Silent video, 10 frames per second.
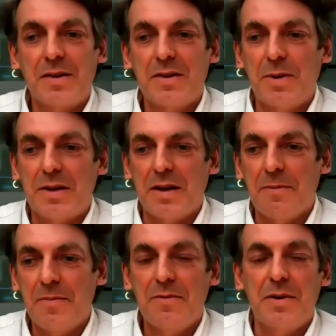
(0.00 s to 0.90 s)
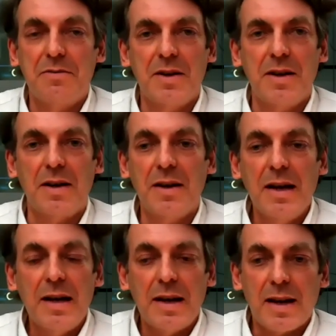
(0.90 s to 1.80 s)
2015.
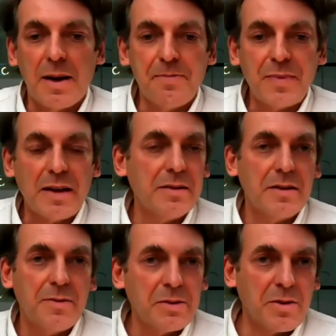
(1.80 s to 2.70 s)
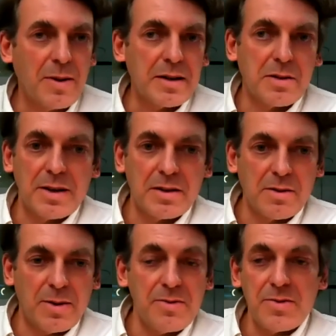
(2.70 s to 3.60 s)
It was
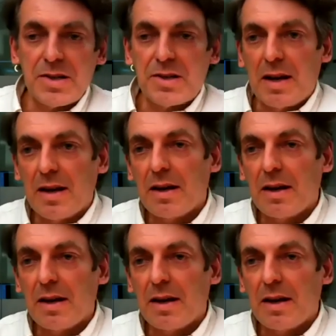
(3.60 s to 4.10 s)
quite interesting